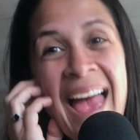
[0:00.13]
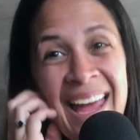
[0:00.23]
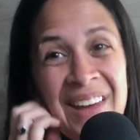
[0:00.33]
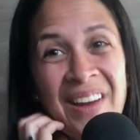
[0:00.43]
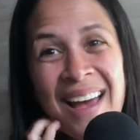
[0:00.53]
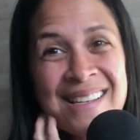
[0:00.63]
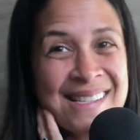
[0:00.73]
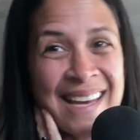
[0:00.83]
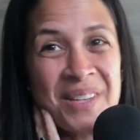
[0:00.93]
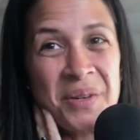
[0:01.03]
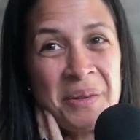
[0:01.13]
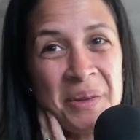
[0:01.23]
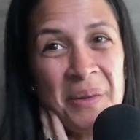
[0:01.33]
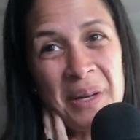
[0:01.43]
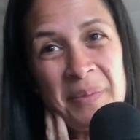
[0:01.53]
Hey you guys, it's Andrea with
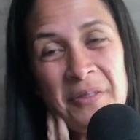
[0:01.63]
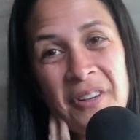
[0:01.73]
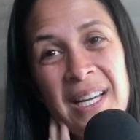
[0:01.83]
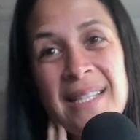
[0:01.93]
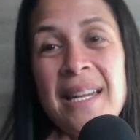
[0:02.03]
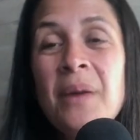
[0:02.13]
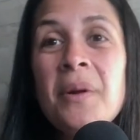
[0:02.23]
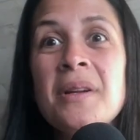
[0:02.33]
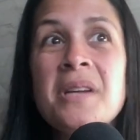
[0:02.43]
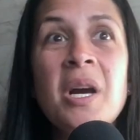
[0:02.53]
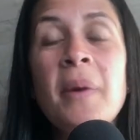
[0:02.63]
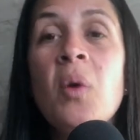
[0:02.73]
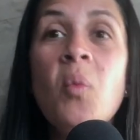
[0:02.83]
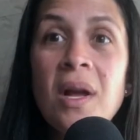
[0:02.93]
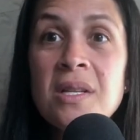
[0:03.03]
Go Diaper Free. Today we're going to talk about
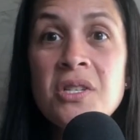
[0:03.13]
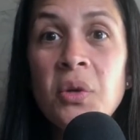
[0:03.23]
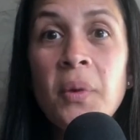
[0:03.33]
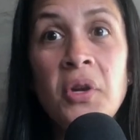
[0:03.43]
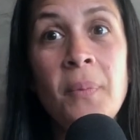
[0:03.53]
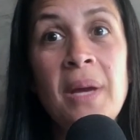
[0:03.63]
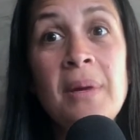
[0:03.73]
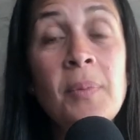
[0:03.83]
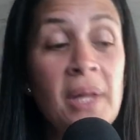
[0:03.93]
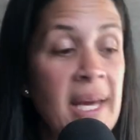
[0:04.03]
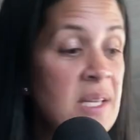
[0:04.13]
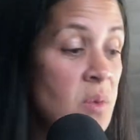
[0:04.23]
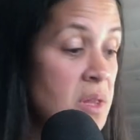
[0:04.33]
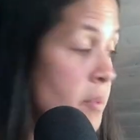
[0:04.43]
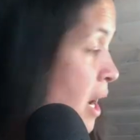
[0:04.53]
what to do when your baby plays with
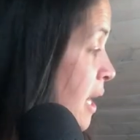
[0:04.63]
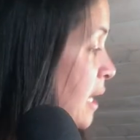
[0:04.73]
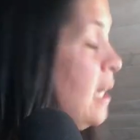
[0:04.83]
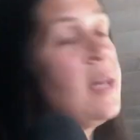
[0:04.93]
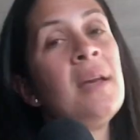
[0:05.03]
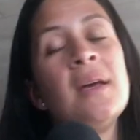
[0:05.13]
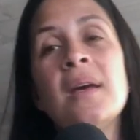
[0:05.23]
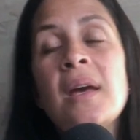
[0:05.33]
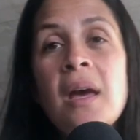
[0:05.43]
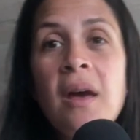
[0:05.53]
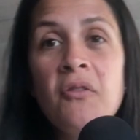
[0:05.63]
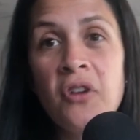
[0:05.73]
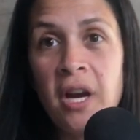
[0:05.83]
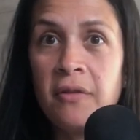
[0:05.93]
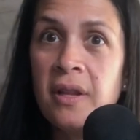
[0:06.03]
the potty
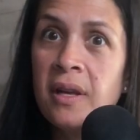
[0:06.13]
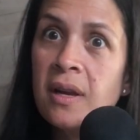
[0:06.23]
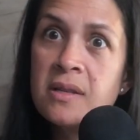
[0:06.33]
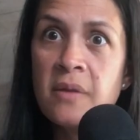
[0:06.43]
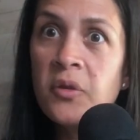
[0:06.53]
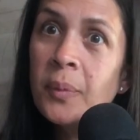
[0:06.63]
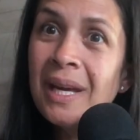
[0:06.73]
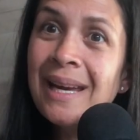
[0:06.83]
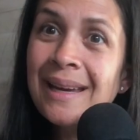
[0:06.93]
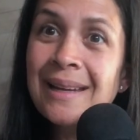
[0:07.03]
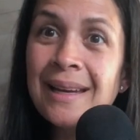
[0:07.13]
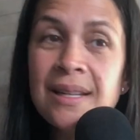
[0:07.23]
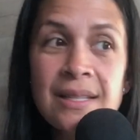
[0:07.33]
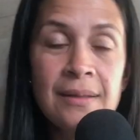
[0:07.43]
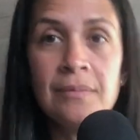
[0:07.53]
for everything except for peeing in
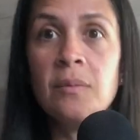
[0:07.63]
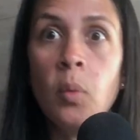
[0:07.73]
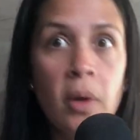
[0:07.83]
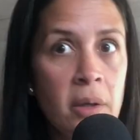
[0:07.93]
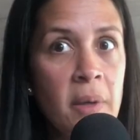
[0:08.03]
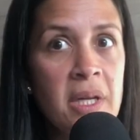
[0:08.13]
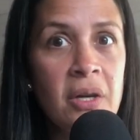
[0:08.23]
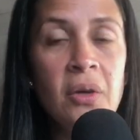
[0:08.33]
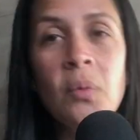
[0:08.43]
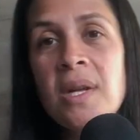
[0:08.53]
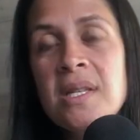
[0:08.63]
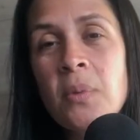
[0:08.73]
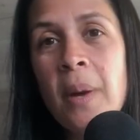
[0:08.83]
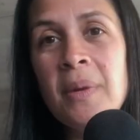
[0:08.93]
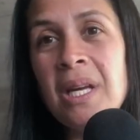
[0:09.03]
it. What do we do? What's the
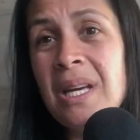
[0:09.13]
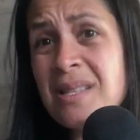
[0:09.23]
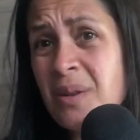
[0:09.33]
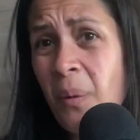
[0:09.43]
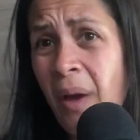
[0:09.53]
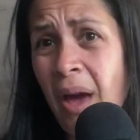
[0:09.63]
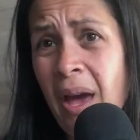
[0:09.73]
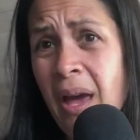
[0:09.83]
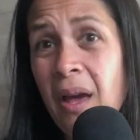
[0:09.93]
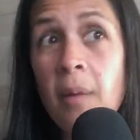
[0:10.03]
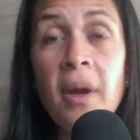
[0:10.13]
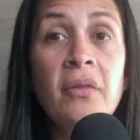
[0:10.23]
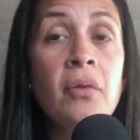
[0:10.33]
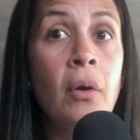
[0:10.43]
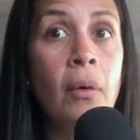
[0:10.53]
remedy? Is it okay? Am I
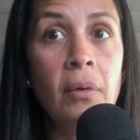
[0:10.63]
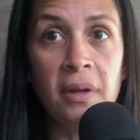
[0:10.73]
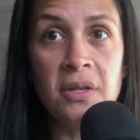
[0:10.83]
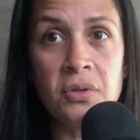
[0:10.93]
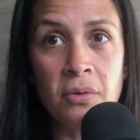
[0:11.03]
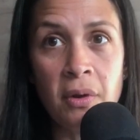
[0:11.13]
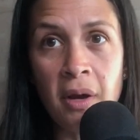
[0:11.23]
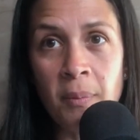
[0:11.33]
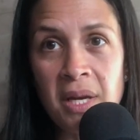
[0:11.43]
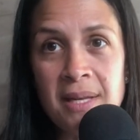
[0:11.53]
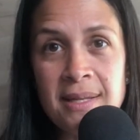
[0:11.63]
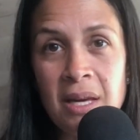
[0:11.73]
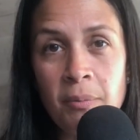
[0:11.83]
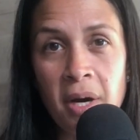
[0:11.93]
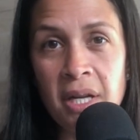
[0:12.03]
totally screwing up E C
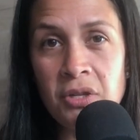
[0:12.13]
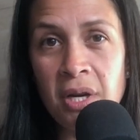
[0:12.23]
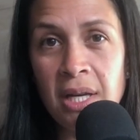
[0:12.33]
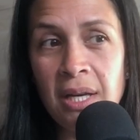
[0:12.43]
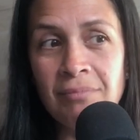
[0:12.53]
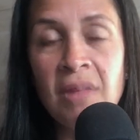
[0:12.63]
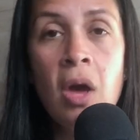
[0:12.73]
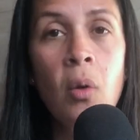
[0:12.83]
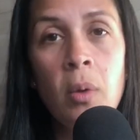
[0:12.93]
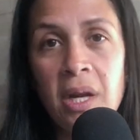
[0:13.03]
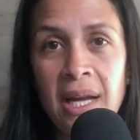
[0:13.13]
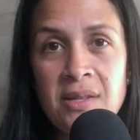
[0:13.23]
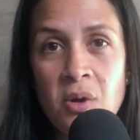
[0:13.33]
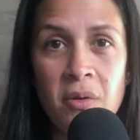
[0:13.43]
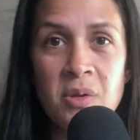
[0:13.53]
and potty training? We're going to
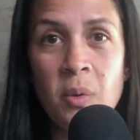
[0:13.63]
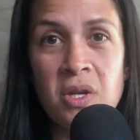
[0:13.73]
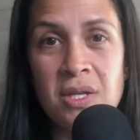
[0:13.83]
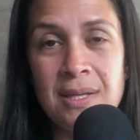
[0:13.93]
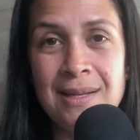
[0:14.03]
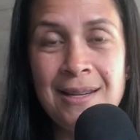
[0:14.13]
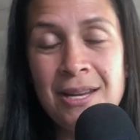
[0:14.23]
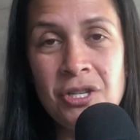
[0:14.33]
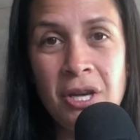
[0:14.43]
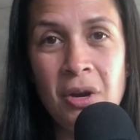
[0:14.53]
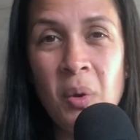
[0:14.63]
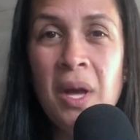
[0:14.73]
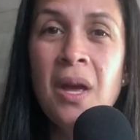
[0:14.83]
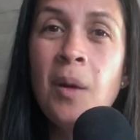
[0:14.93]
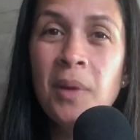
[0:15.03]
answer all those questions in today's show.
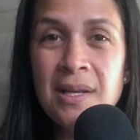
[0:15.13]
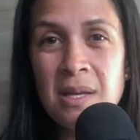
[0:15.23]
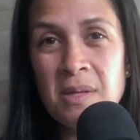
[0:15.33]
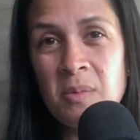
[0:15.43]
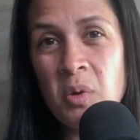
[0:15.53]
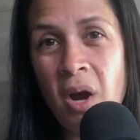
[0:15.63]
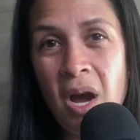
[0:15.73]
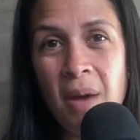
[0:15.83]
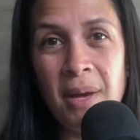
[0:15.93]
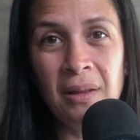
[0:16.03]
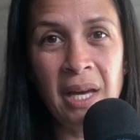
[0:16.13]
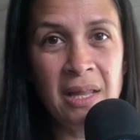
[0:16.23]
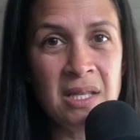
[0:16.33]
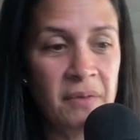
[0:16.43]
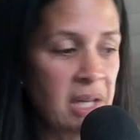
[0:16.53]
Please hit subscribe and like
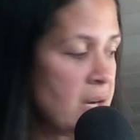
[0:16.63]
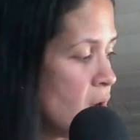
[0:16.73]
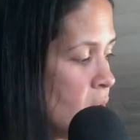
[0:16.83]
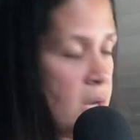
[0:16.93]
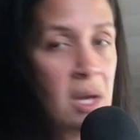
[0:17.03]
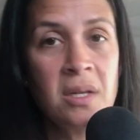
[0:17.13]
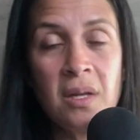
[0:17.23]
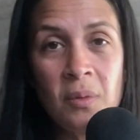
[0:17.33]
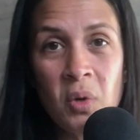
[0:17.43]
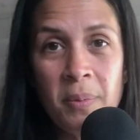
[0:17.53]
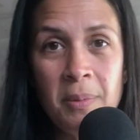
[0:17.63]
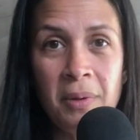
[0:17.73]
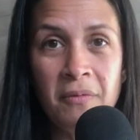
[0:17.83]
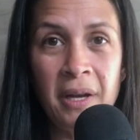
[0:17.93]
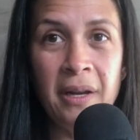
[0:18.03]
this video so that more people
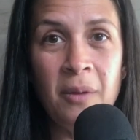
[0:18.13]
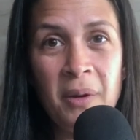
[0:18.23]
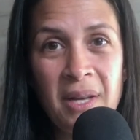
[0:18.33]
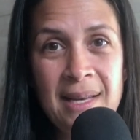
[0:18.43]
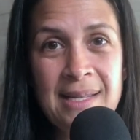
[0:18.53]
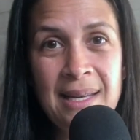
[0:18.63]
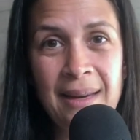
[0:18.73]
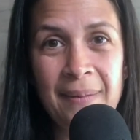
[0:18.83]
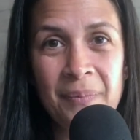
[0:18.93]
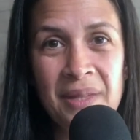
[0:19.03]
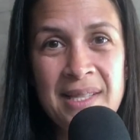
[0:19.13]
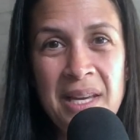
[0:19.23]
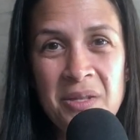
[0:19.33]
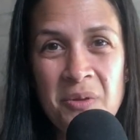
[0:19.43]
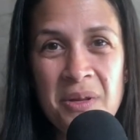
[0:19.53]
can find out about E C. Let's
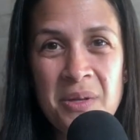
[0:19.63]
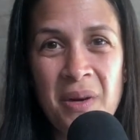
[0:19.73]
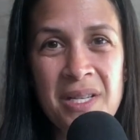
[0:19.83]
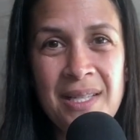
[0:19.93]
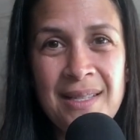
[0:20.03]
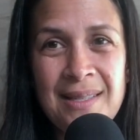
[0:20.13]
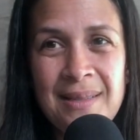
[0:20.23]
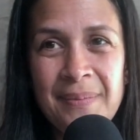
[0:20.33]
answer these questions.